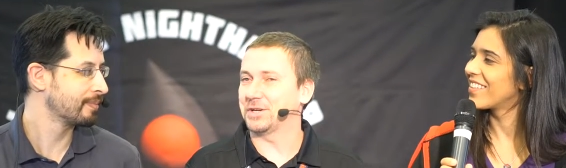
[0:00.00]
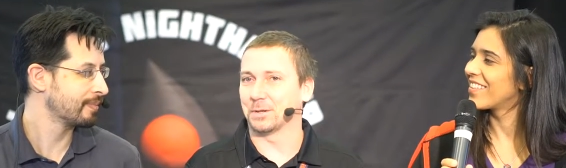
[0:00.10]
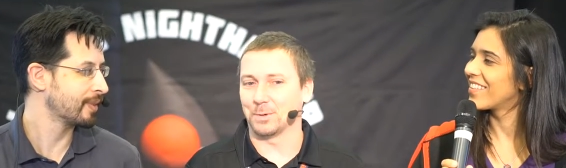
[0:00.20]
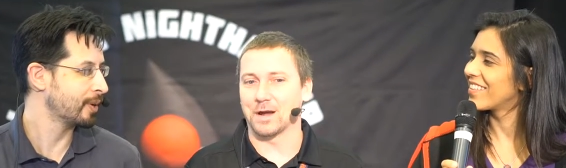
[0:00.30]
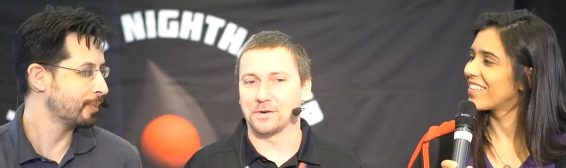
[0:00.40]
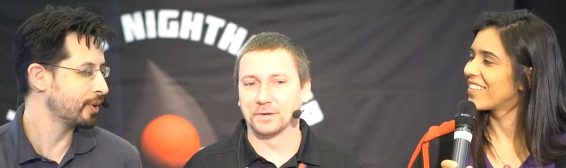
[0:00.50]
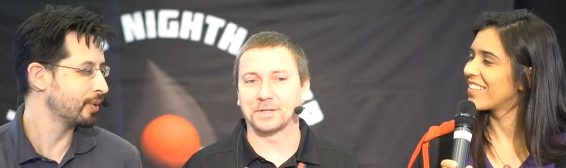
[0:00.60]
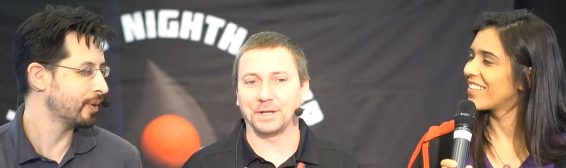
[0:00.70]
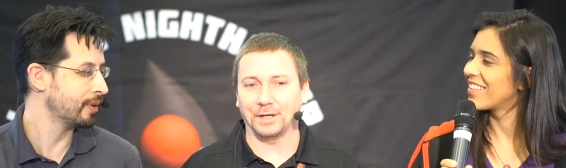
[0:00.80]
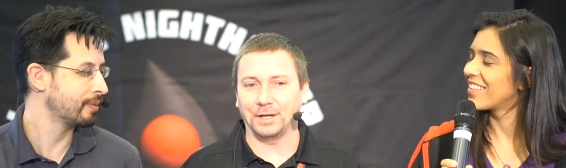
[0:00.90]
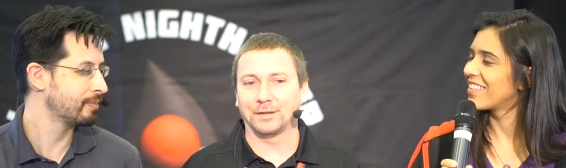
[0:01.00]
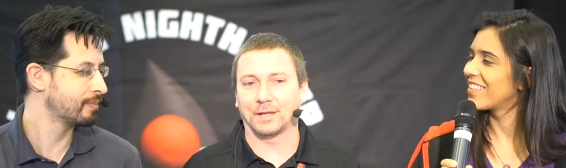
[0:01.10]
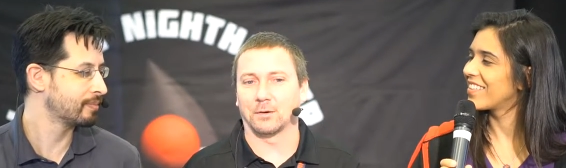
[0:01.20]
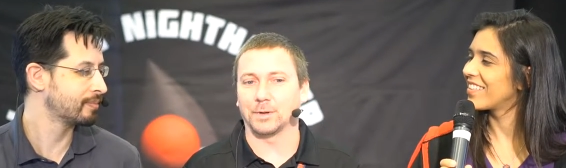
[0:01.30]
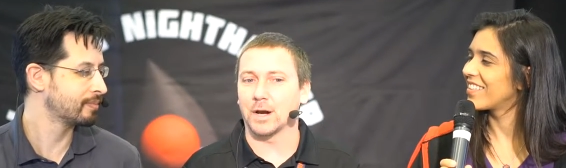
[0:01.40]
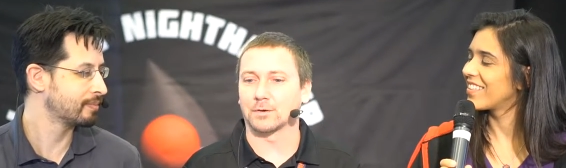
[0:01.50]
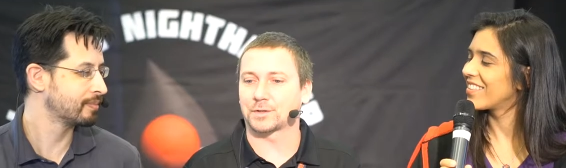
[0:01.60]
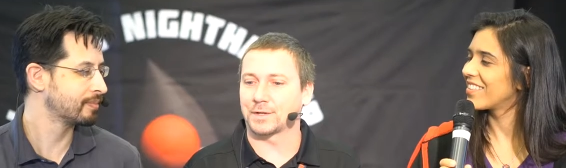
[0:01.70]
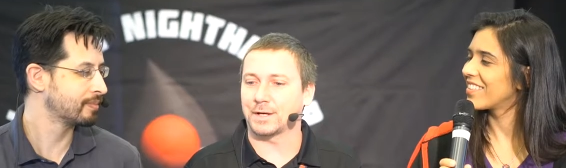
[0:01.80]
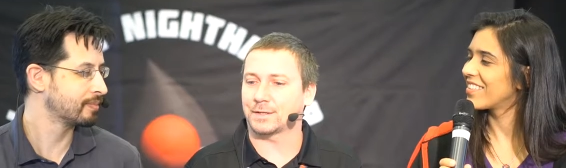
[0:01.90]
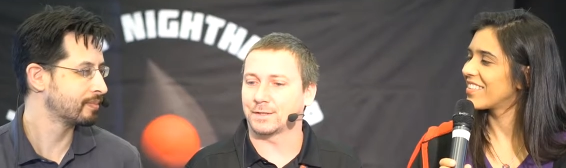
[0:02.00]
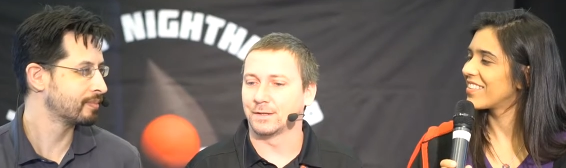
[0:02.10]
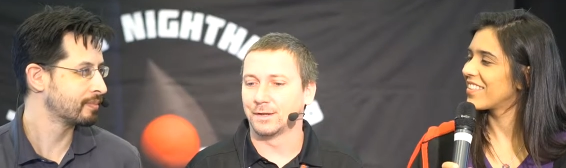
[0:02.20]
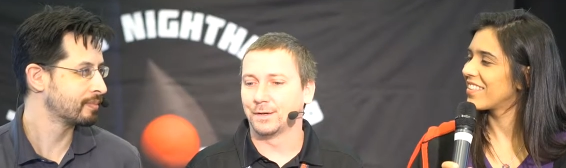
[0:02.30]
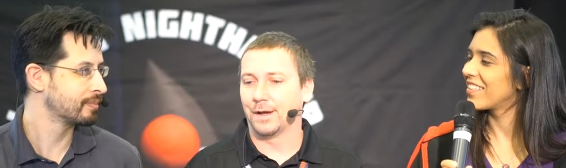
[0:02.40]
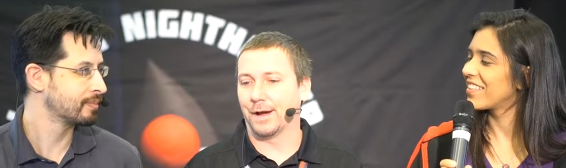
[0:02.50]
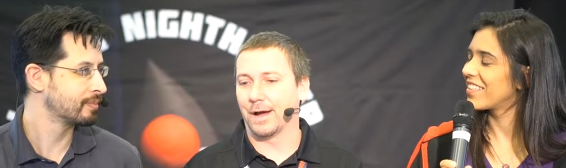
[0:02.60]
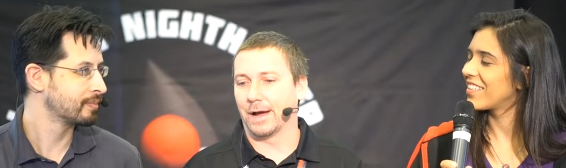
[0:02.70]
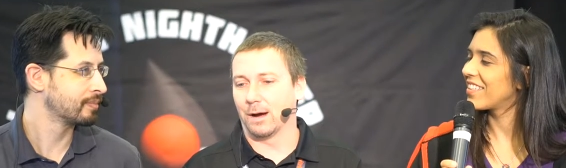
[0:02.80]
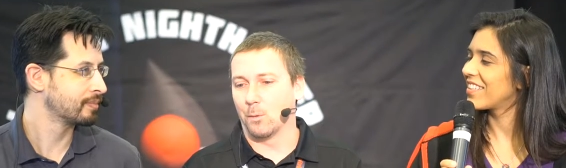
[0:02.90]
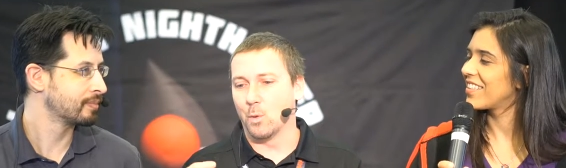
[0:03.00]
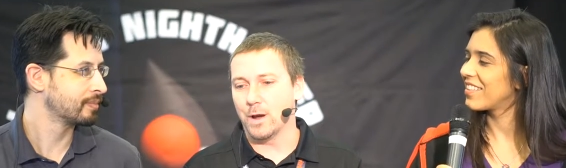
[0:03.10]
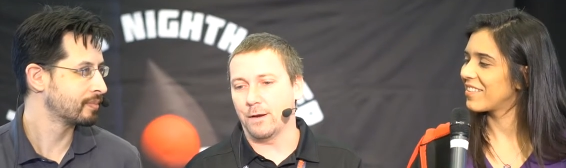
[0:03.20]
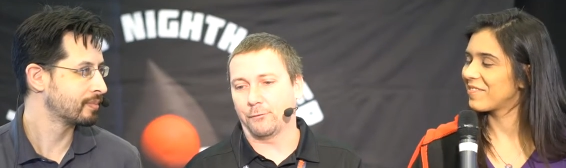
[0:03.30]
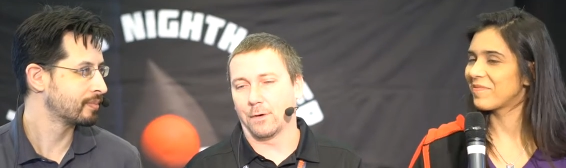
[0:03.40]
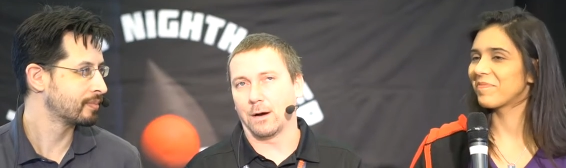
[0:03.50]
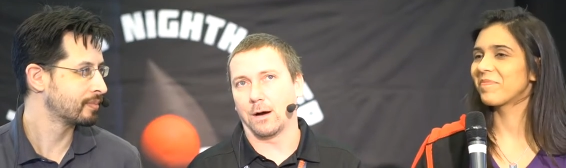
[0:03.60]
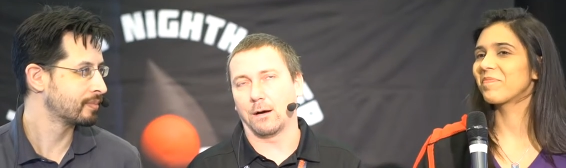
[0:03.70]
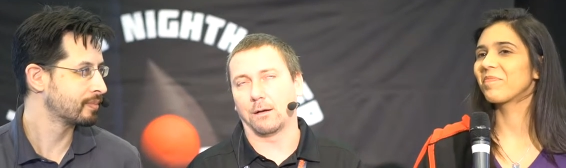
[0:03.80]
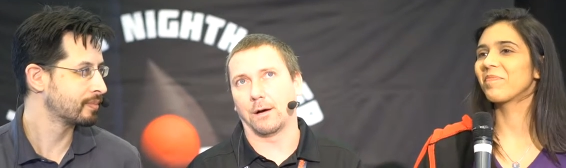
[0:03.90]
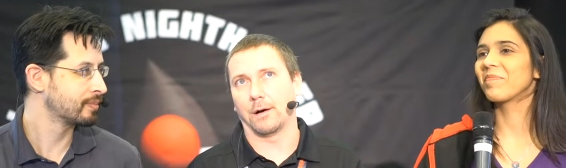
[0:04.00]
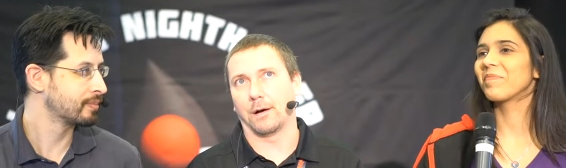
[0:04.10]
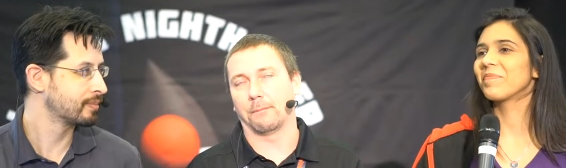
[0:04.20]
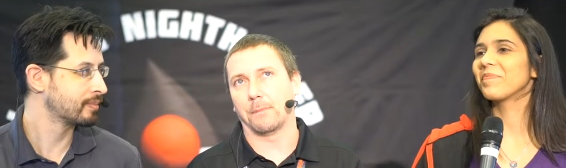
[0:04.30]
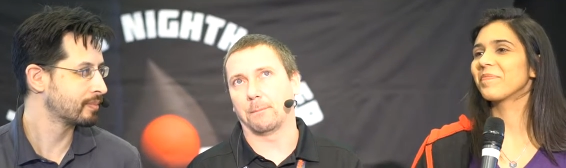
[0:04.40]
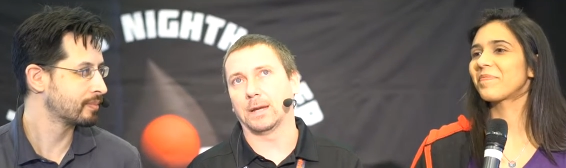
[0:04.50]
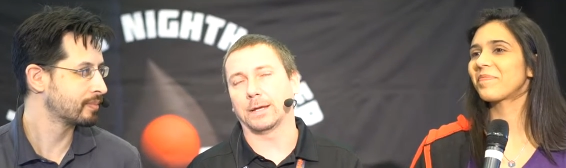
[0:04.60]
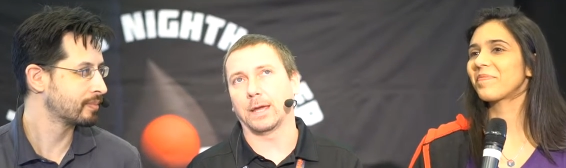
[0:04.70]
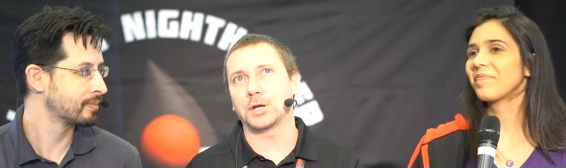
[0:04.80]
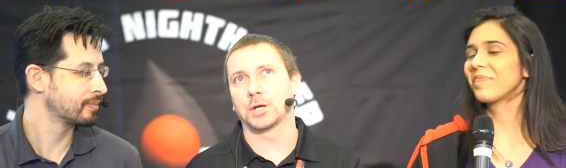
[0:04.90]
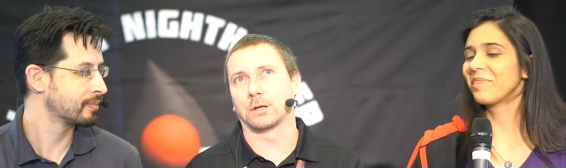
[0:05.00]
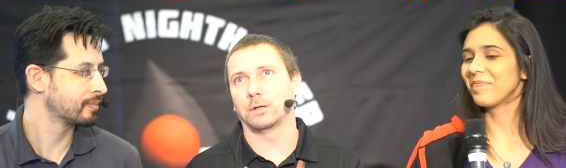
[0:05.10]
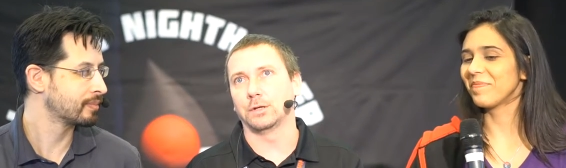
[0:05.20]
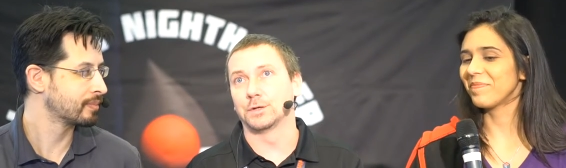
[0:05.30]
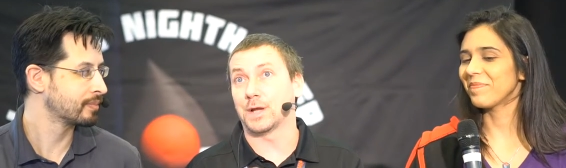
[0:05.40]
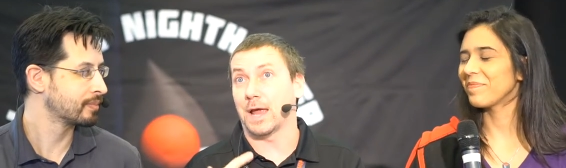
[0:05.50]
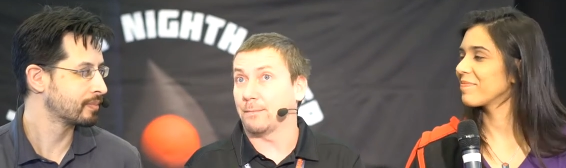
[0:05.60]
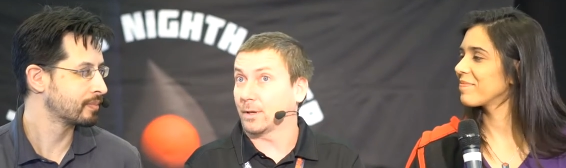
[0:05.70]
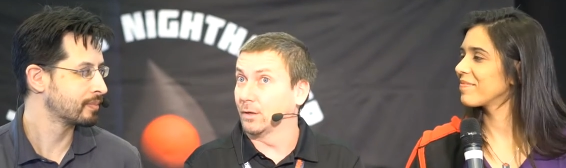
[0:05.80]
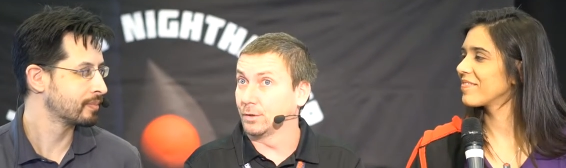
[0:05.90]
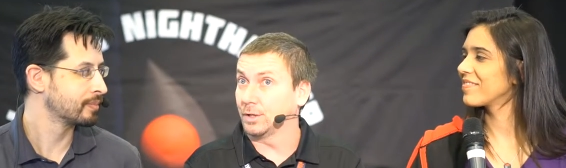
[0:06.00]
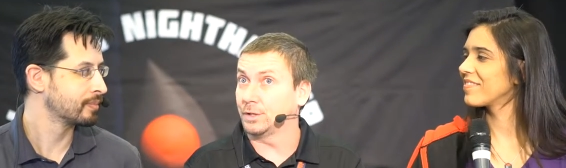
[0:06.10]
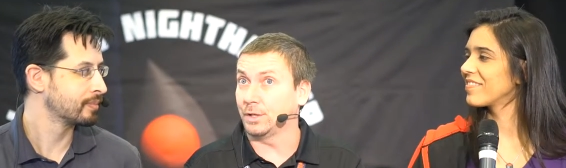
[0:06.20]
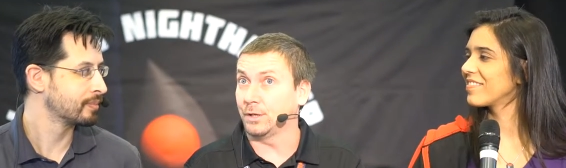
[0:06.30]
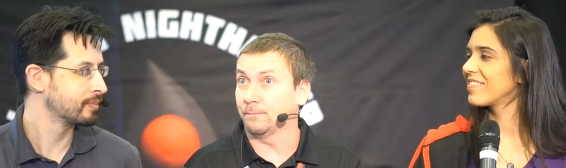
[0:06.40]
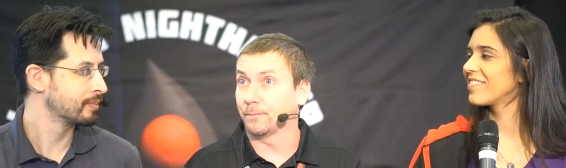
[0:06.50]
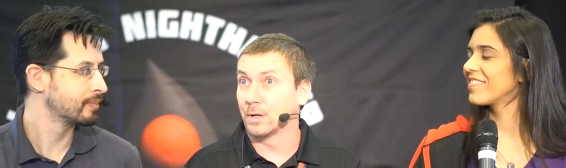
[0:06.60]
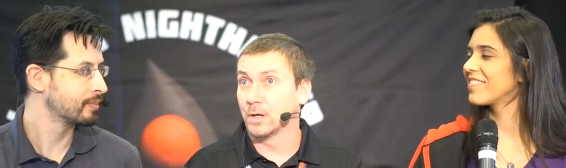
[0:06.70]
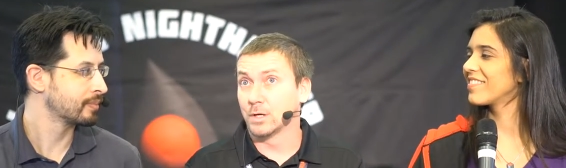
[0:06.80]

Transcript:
Speaker 1: We That'd are using cool. Intel RealSense uh, with uh, uh, application using MQTT. Yeah.